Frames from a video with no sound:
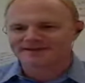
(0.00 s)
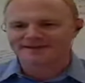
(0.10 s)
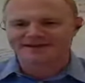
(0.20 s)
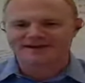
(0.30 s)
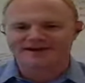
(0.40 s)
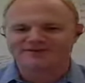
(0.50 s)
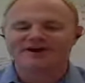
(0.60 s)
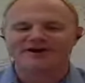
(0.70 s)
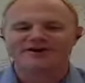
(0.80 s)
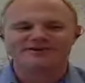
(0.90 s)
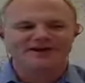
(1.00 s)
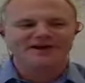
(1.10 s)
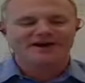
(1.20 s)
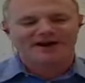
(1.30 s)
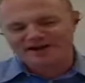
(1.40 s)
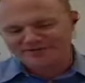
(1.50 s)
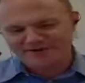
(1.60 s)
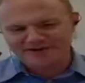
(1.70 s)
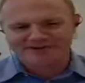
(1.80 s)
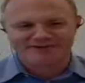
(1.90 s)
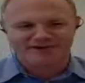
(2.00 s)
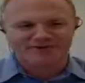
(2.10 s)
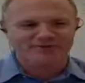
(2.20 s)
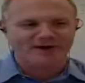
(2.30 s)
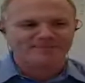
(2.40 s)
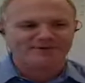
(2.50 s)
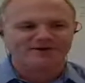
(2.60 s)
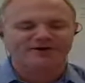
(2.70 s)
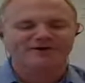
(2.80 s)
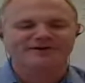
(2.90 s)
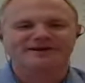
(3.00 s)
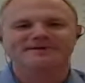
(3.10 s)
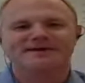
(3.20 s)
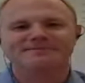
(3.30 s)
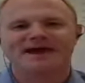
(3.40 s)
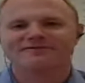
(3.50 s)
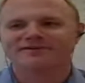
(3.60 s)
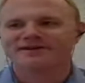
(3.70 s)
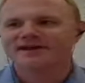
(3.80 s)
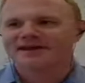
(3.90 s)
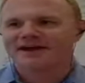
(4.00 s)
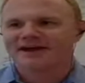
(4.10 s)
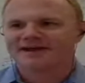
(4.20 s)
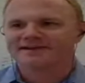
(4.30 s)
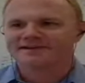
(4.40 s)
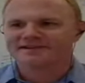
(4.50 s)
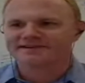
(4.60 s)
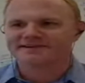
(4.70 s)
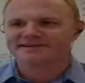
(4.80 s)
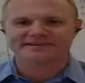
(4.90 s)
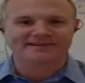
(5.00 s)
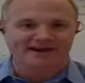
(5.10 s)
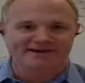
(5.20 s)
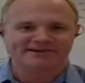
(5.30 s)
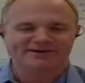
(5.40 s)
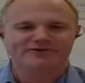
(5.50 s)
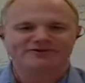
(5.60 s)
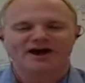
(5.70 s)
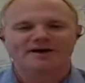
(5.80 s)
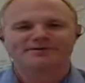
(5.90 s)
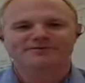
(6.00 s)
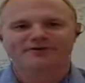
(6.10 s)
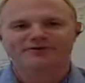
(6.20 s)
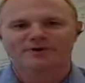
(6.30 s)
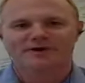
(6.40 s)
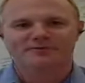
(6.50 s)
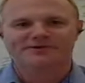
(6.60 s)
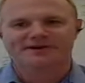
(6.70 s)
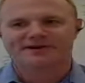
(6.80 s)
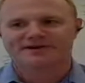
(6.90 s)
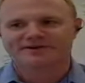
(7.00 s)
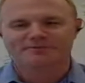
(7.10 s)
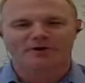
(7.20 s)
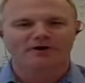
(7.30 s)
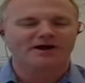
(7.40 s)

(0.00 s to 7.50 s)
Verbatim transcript: that I'd share is I have a sales rep here on our team named Kevin, and this is his second sales job. His first one was at a small